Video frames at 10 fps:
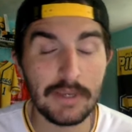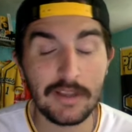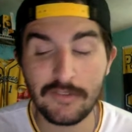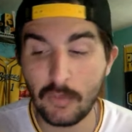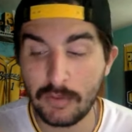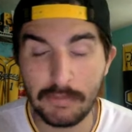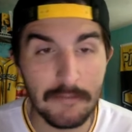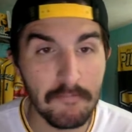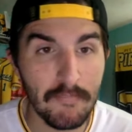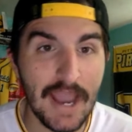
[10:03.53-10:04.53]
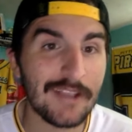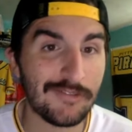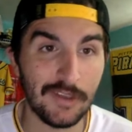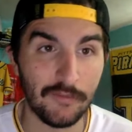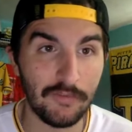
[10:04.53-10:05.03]
because it would be
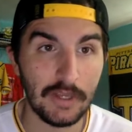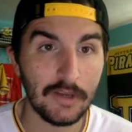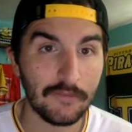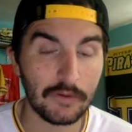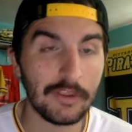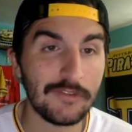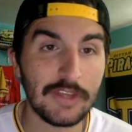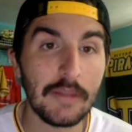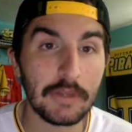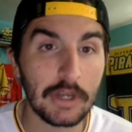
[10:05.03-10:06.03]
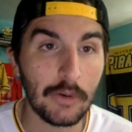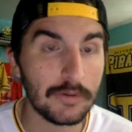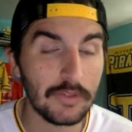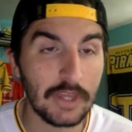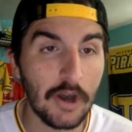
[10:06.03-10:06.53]
massive for this team to go
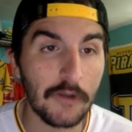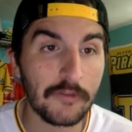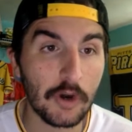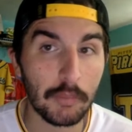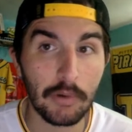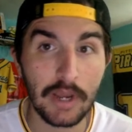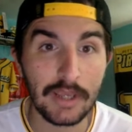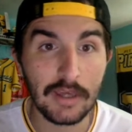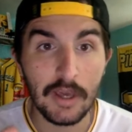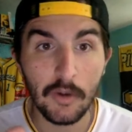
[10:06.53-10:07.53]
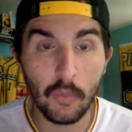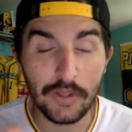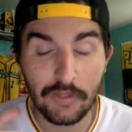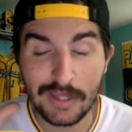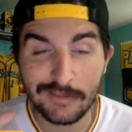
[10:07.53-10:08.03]
into the All-Star break
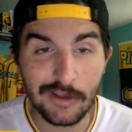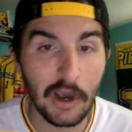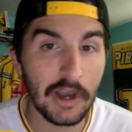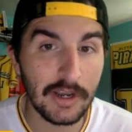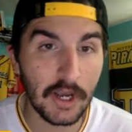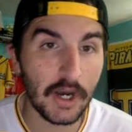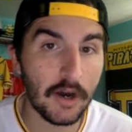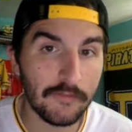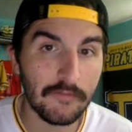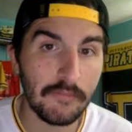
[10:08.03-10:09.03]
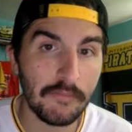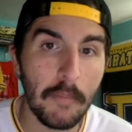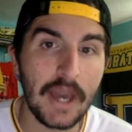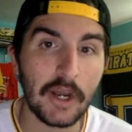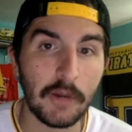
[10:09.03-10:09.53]
with a ton of
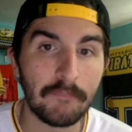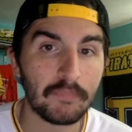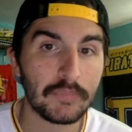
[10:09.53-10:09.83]
momentum.